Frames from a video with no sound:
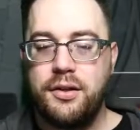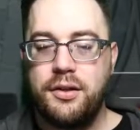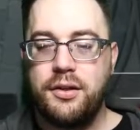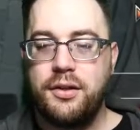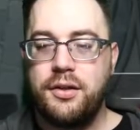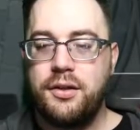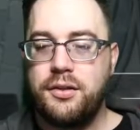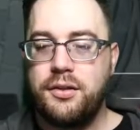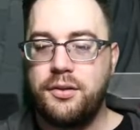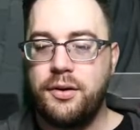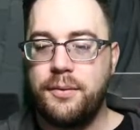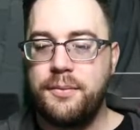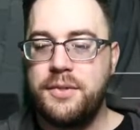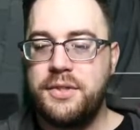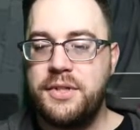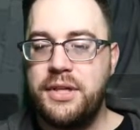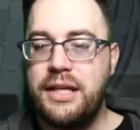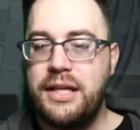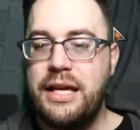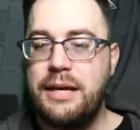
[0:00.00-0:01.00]
So I'm just
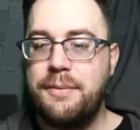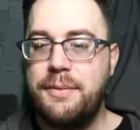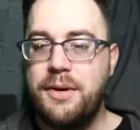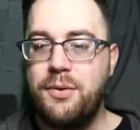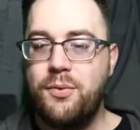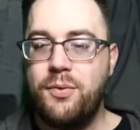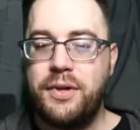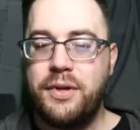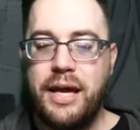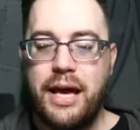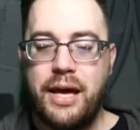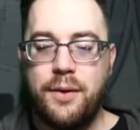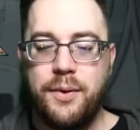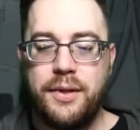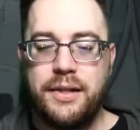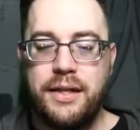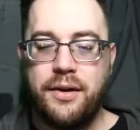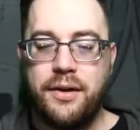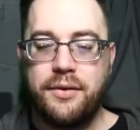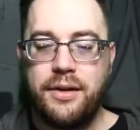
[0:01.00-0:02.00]
going to get my Gadwick
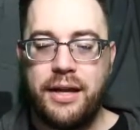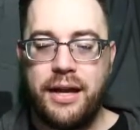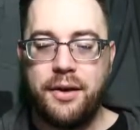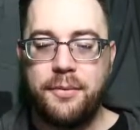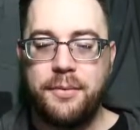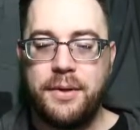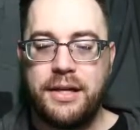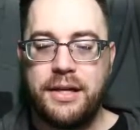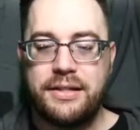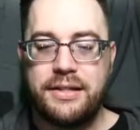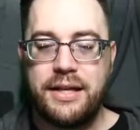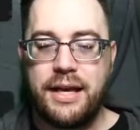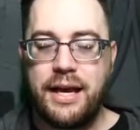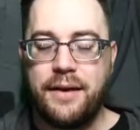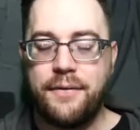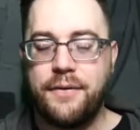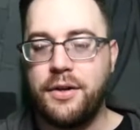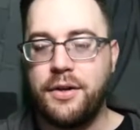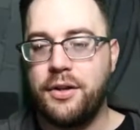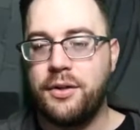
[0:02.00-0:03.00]
down now because I have
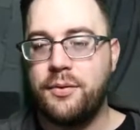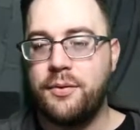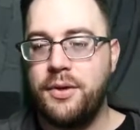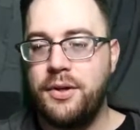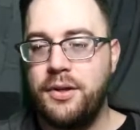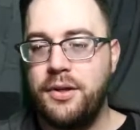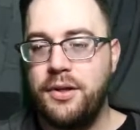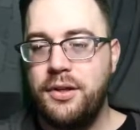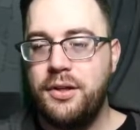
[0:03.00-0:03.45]
another one.